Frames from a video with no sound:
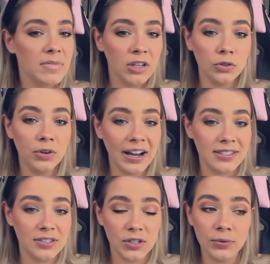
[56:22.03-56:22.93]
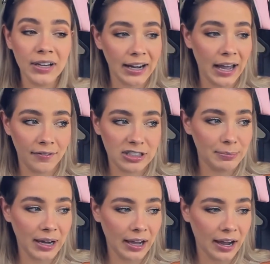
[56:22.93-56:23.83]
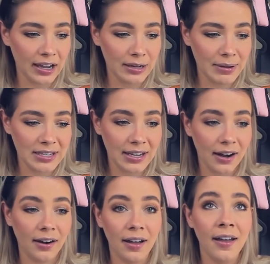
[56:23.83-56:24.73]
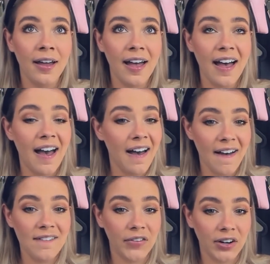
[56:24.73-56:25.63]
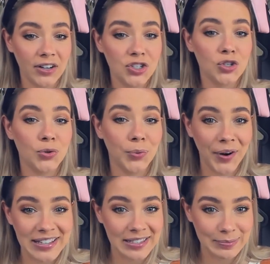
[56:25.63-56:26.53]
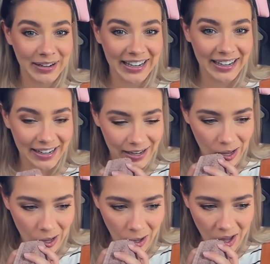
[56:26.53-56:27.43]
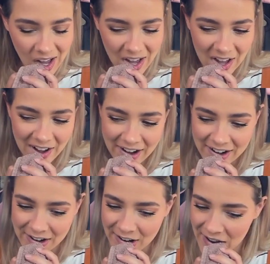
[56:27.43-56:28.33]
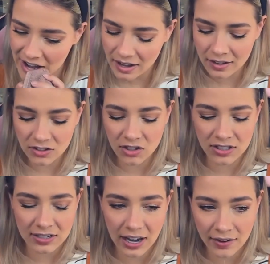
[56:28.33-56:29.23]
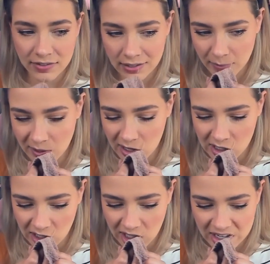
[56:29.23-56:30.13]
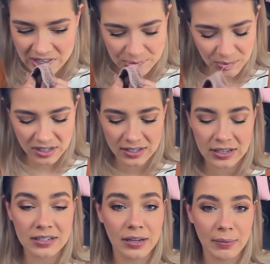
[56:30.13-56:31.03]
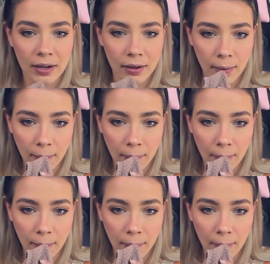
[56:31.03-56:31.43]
You guys do not have to buy high-end mascara. Ever. Trust me. I just have some because a lot of them were sent to me.